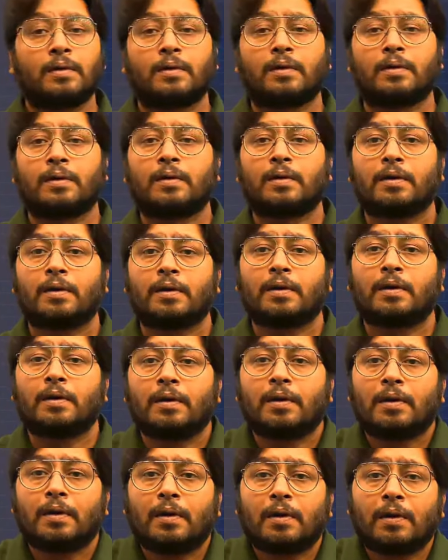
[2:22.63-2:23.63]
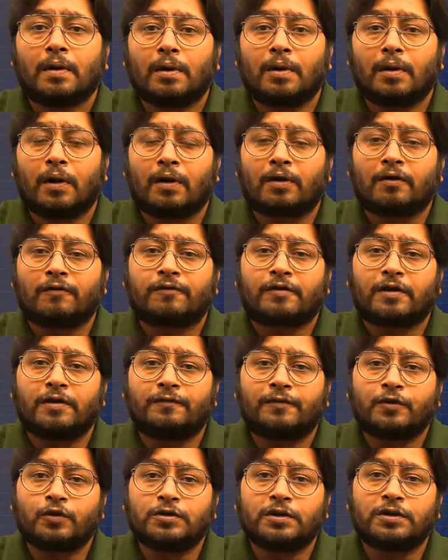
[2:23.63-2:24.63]
a lot of
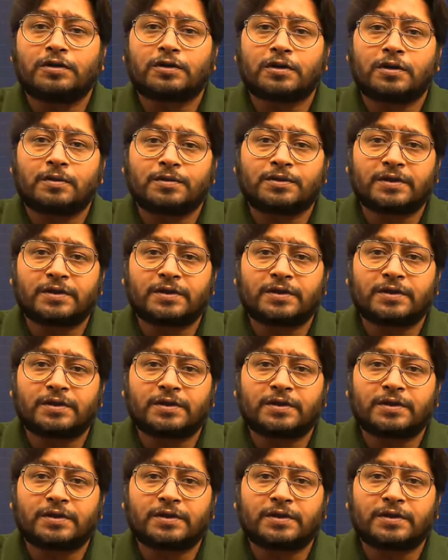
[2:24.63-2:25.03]
confusing terms